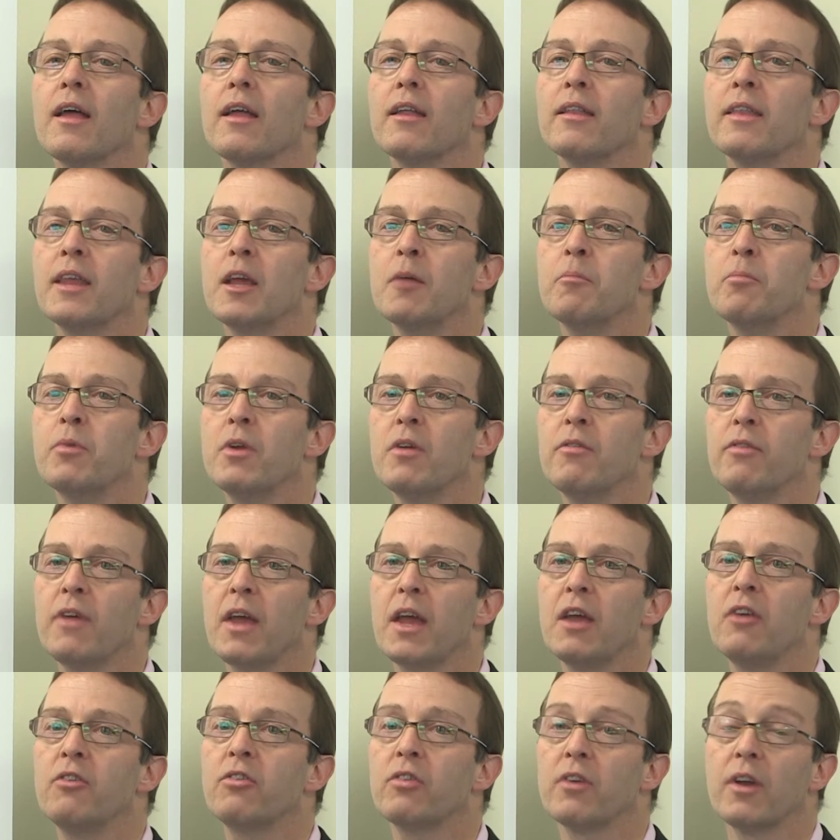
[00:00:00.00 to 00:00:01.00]
the
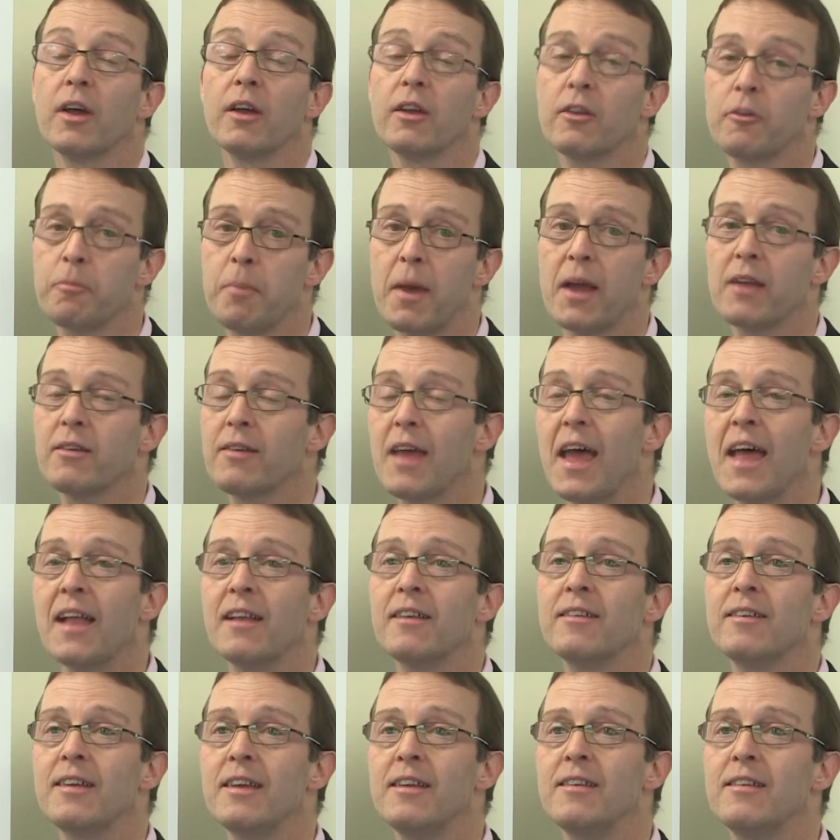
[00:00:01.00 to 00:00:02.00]
abbreviation, I expect,
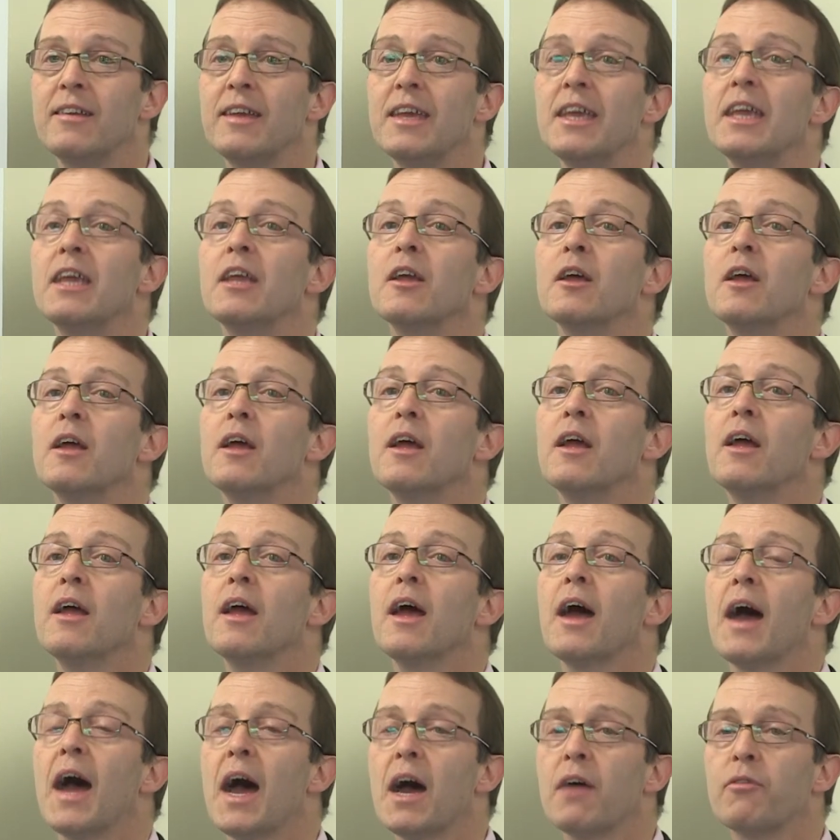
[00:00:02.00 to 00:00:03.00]
LTD
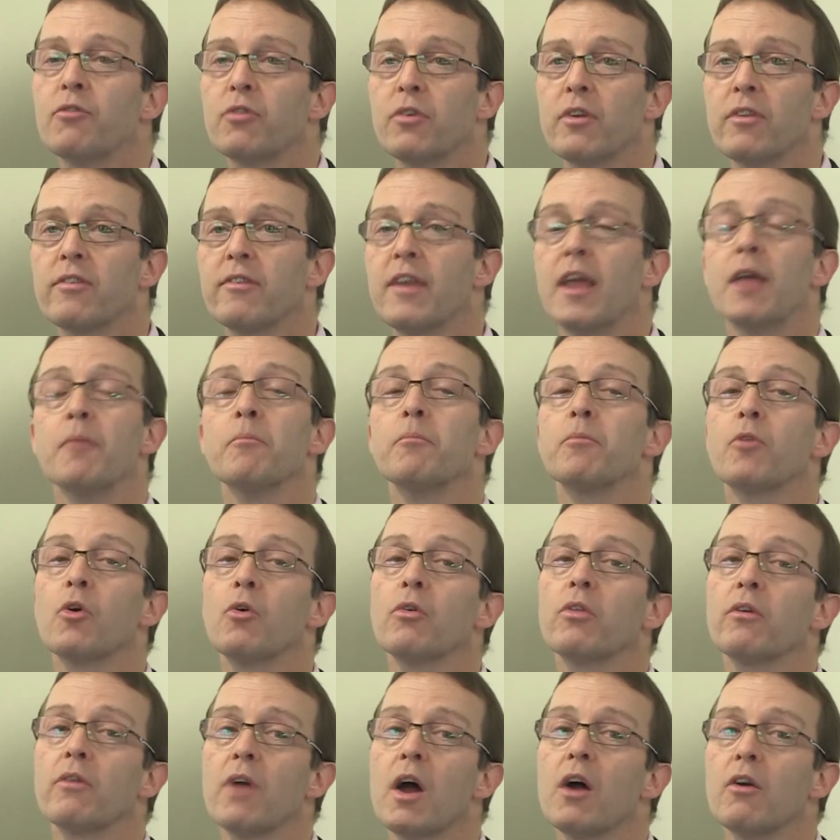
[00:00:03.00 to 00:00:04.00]
after its name, though
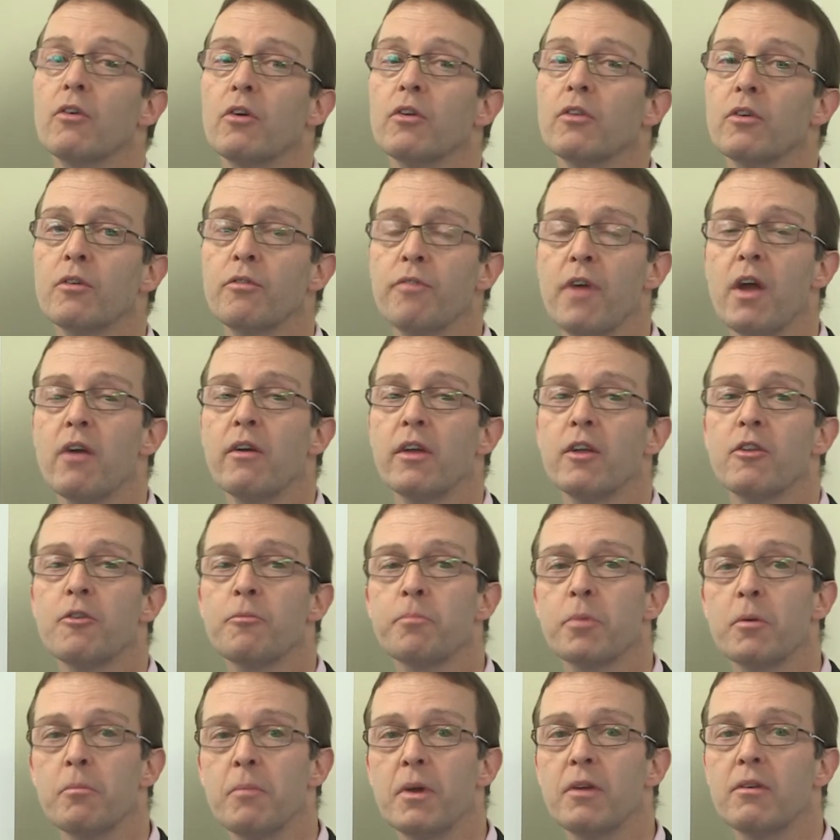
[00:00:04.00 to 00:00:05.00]
there are other variants
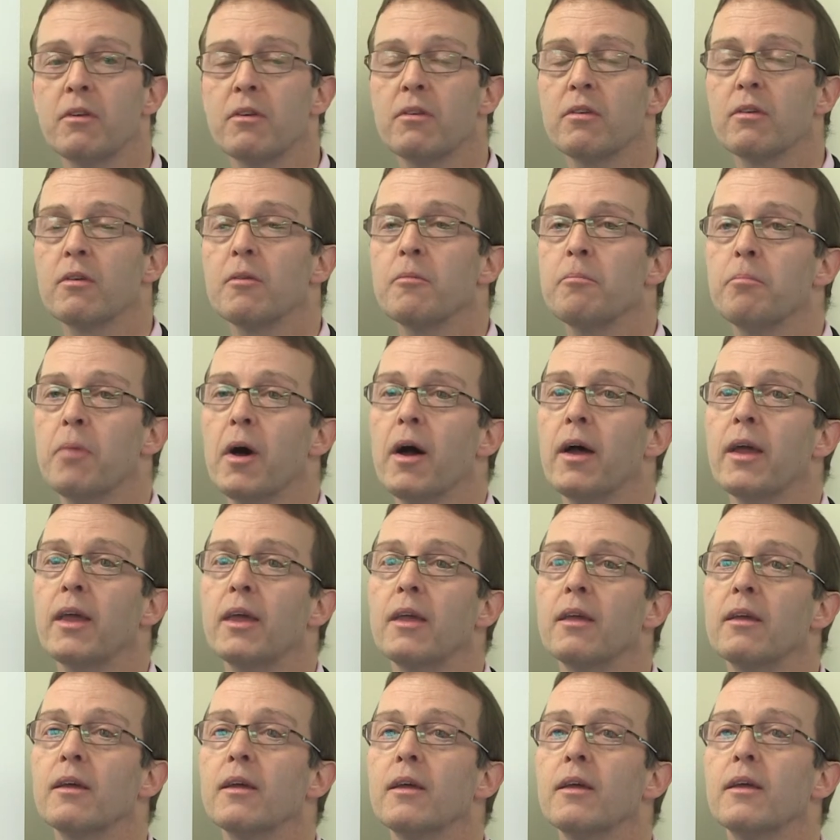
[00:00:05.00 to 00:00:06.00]
permitted
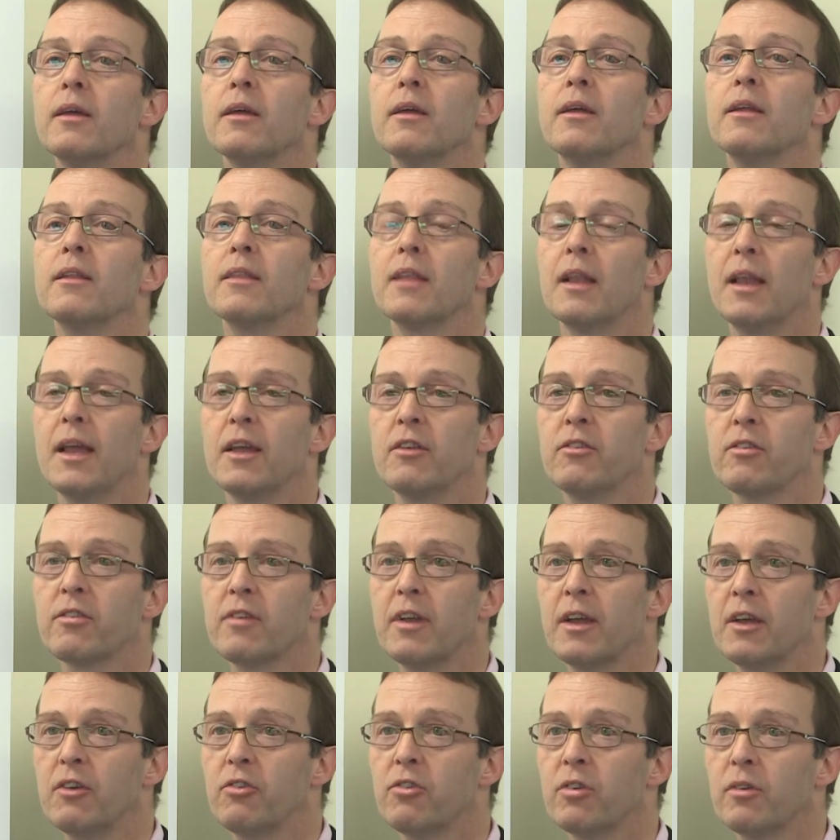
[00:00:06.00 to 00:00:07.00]
by the
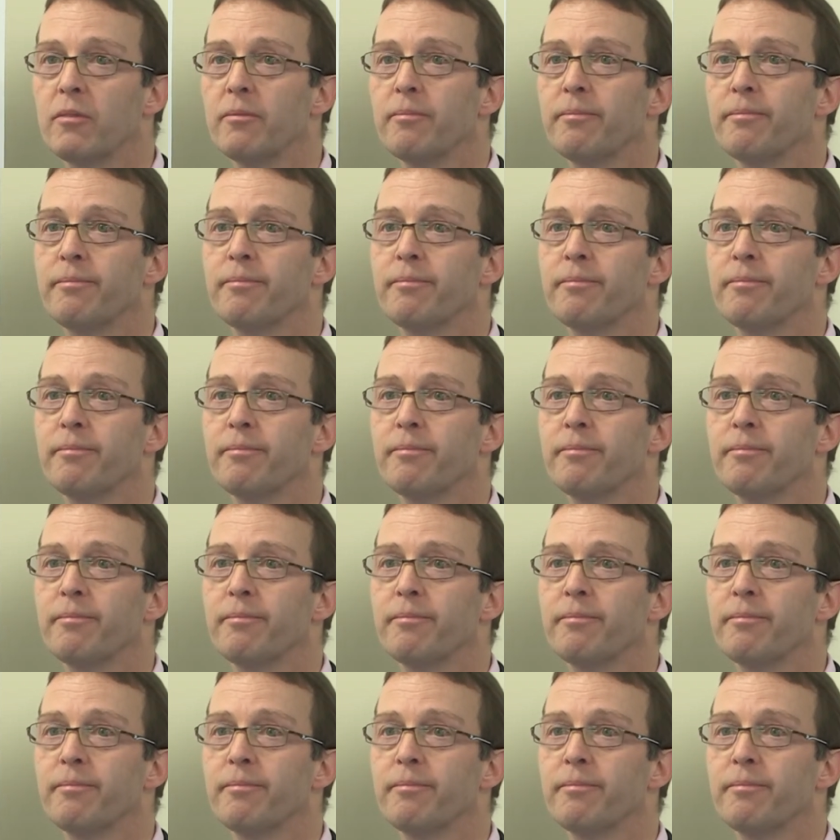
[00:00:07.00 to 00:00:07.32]
legislation.